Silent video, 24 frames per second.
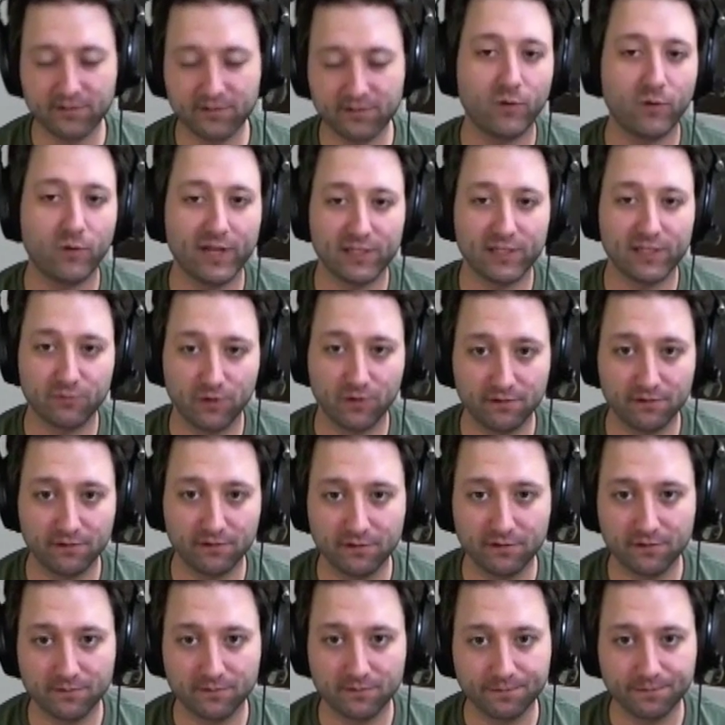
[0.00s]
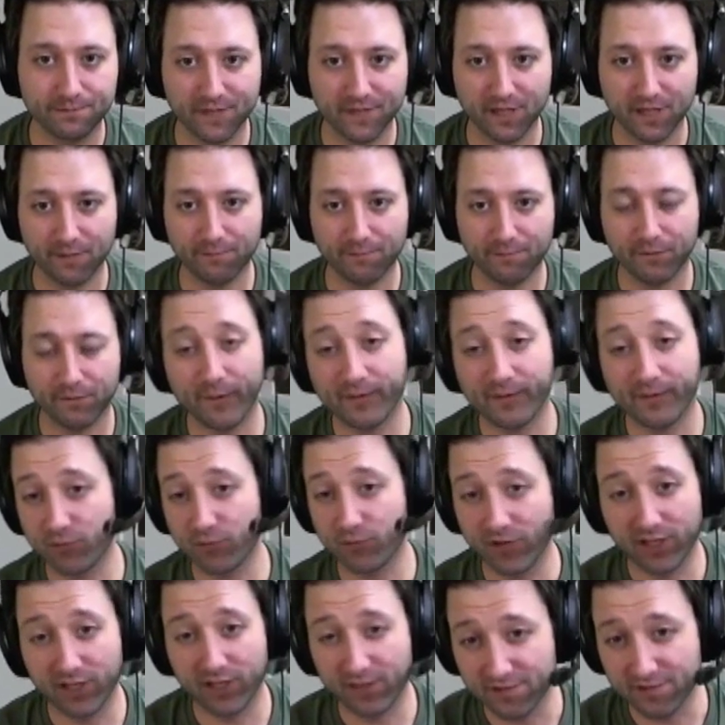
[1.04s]
2012, or maybe
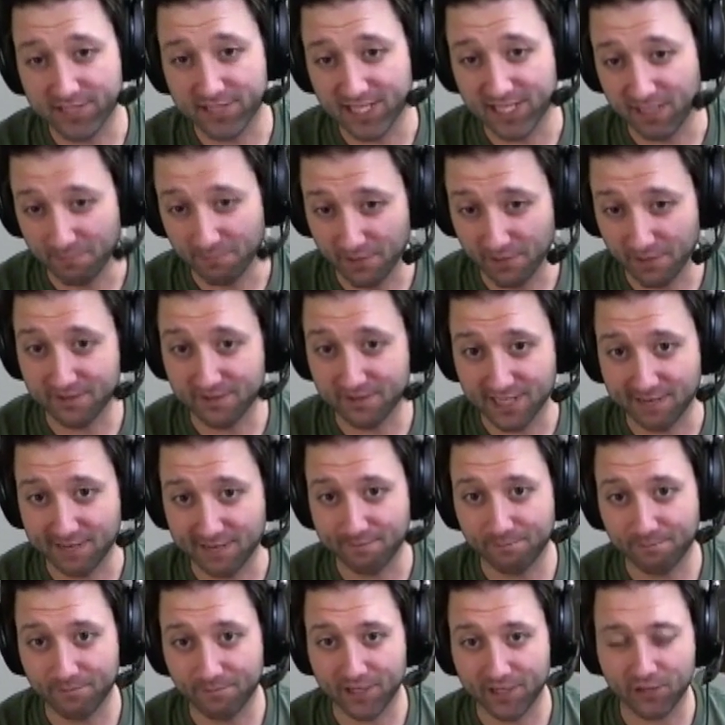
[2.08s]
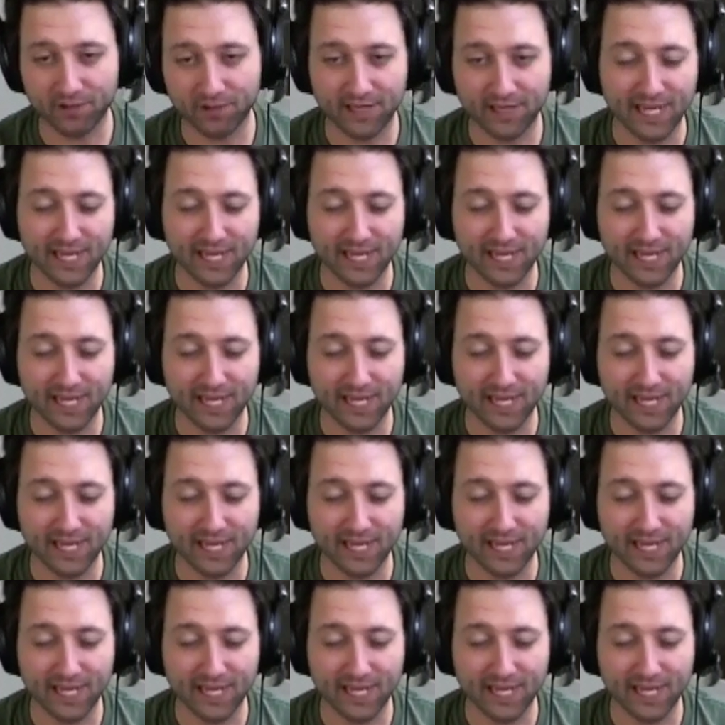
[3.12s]
2013 by the time we go to